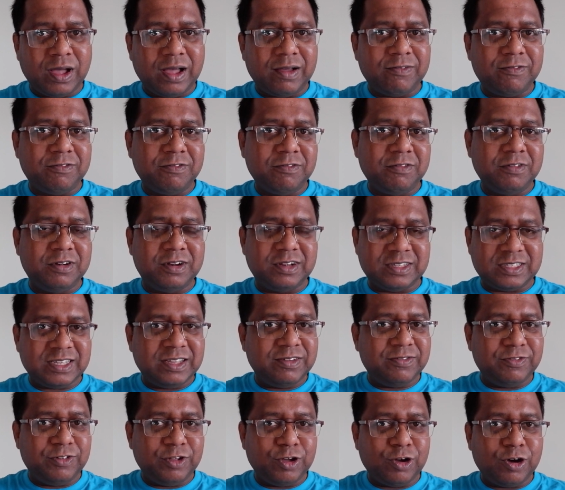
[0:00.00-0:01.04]
have
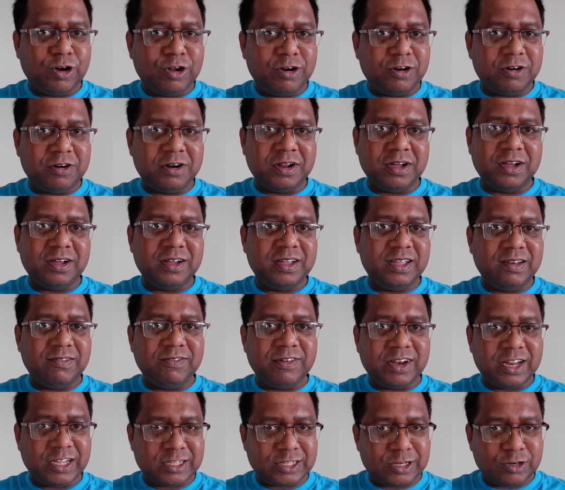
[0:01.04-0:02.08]
received your
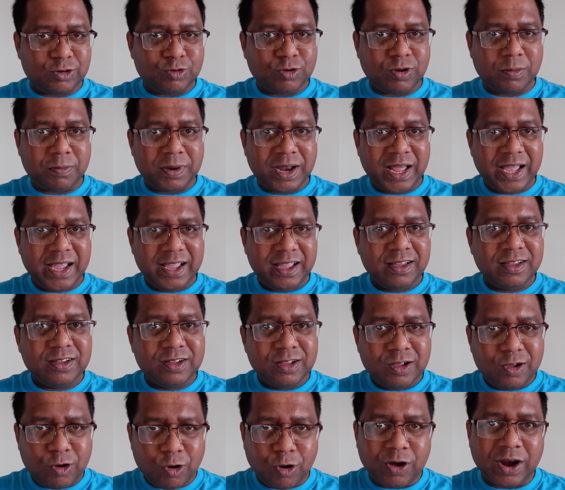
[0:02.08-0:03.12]
invitation to apply,
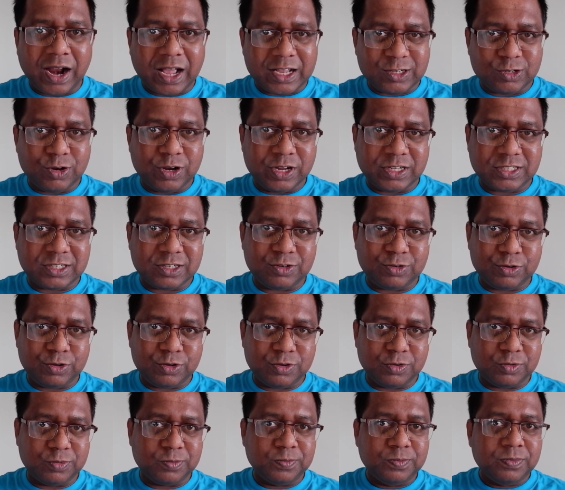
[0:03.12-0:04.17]
congratulations to
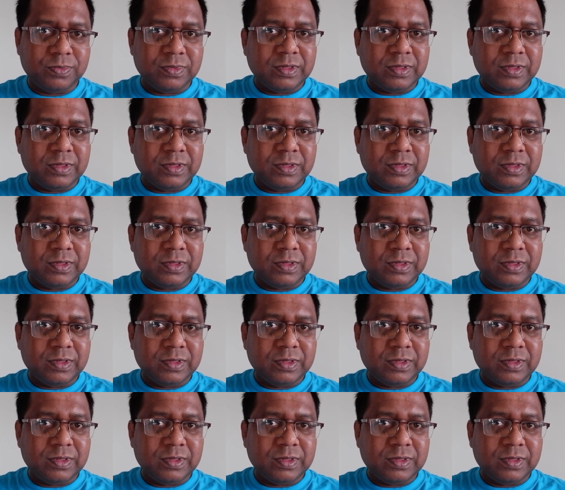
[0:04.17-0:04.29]
you.